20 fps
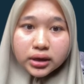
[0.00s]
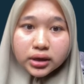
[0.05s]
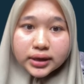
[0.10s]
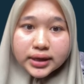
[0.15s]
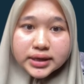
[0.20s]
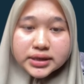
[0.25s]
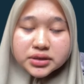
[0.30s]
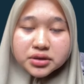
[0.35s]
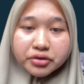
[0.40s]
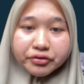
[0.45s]

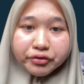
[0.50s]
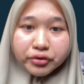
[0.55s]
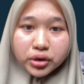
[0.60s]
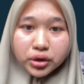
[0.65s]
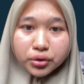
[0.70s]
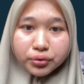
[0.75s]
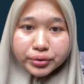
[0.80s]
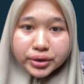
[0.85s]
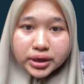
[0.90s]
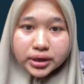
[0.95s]
is the
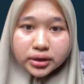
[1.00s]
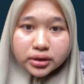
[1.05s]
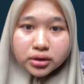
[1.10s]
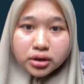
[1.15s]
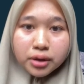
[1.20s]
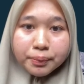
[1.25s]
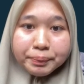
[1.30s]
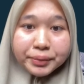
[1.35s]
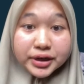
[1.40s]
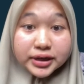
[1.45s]
following.
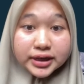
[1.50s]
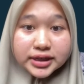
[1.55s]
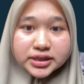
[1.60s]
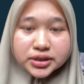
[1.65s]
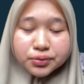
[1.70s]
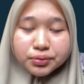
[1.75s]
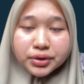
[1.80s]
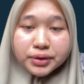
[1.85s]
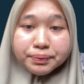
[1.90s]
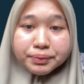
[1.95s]

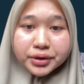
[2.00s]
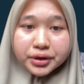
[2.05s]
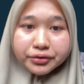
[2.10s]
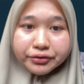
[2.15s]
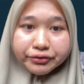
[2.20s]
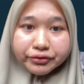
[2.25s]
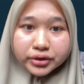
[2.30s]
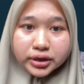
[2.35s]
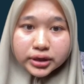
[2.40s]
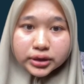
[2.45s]
Companies will
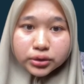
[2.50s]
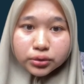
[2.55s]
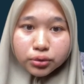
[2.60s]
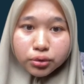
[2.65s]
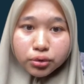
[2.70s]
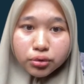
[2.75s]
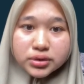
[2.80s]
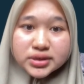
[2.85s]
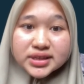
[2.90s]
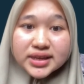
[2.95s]
prefer to
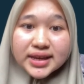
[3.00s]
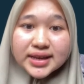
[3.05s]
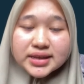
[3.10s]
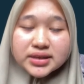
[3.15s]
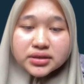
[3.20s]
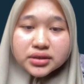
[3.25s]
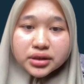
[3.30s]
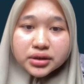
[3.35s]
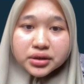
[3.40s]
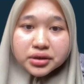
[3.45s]
use
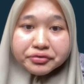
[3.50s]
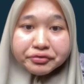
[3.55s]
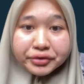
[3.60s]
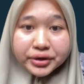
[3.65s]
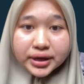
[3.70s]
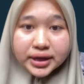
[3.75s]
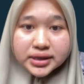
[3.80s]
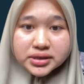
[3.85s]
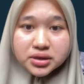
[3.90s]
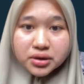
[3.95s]
external
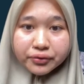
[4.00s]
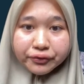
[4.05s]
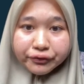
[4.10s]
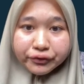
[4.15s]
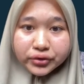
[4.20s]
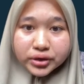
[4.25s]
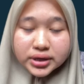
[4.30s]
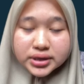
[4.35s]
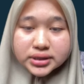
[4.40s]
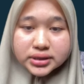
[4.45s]
financing
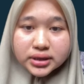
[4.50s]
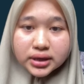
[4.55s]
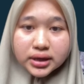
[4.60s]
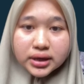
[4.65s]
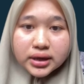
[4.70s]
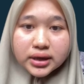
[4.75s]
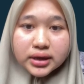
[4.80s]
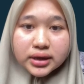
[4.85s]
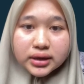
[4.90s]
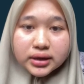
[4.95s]
first,
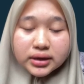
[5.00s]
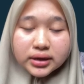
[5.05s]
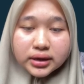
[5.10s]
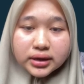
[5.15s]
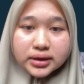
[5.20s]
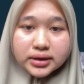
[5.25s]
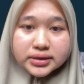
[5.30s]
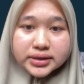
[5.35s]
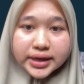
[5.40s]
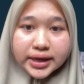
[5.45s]

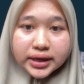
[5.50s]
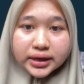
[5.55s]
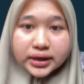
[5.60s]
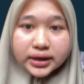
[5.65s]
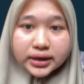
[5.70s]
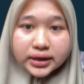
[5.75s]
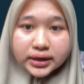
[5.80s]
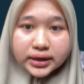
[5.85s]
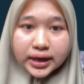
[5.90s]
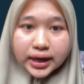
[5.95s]

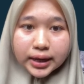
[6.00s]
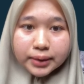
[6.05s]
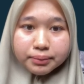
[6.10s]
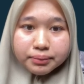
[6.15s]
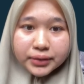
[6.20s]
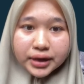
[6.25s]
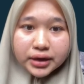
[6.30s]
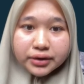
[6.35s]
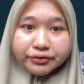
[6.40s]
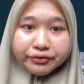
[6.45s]
second
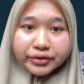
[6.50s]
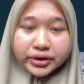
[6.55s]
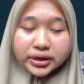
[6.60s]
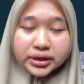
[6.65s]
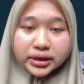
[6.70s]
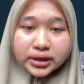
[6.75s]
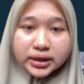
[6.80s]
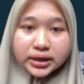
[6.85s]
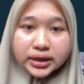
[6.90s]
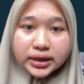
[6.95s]
debt, and
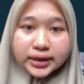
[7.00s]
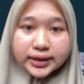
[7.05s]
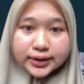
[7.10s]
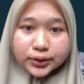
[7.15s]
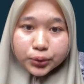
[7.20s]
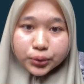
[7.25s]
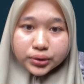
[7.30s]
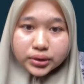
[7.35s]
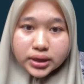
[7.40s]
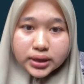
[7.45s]
finally
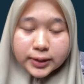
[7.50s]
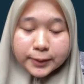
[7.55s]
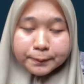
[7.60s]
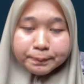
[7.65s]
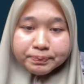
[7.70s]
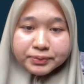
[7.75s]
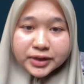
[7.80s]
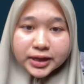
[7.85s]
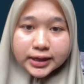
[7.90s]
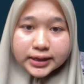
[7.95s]
equity.
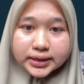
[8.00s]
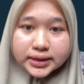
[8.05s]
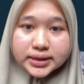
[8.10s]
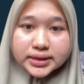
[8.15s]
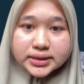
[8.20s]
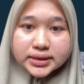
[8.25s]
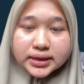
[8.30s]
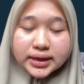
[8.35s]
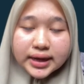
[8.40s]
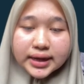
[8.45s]

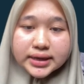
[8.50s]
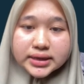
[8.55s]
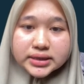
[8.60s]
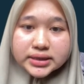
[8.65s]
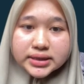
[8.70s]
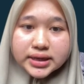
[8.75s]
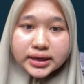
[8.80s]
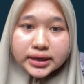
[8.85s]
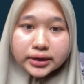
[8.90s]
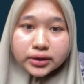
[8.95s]
Thus,
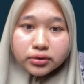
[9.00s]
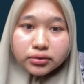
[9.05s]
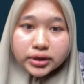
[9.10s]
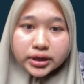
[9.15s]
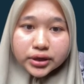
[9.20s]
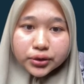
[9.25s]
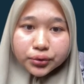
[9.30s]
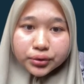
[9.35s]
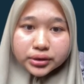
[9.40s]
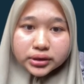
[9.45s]
raising new
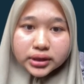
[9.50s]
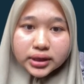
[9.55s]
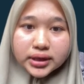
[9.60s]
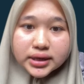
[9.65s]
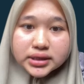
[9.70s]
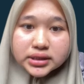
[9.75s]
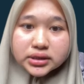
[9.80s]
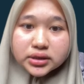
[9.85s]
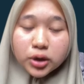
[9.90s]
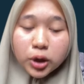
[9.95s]
equity
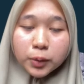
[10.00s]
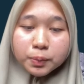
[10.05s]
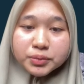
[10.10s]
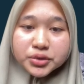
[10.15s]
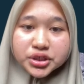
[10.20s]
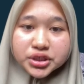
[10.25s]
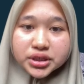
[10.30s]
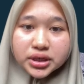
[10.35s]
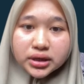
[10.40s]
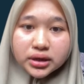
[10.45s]
is the
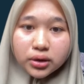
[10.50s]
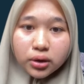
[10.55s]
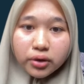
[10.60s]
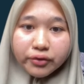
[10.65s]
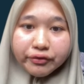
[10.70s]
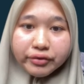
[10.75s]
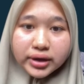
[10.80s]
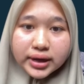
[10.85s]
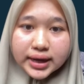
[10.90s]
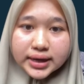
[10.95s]
option
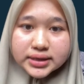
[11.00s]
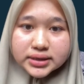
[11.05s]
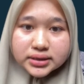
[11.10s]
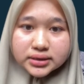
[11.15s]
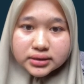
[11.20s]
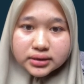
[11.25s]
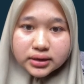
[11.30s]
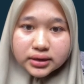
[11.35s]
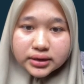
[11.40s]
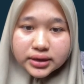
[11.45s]
of last
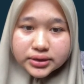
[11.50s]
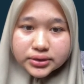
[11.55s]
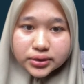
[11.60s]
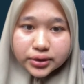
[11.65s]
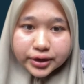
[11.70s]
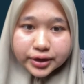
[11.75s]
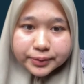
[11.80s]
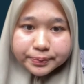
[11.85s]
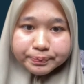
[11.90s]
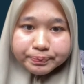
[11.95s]
resort.